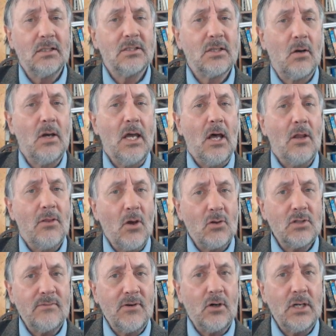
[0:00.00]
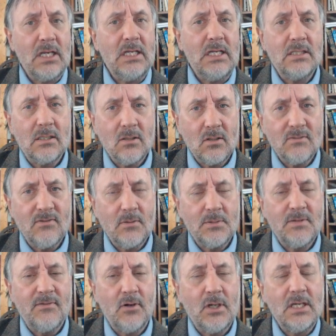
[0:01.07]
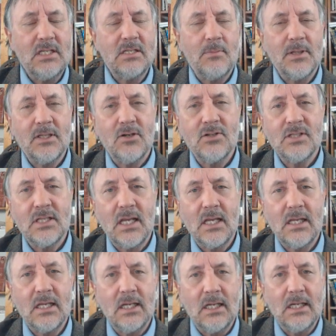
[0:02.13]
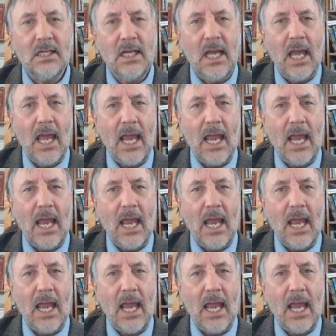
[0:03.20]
So those are very easy. Those verbs are very easy. But there's a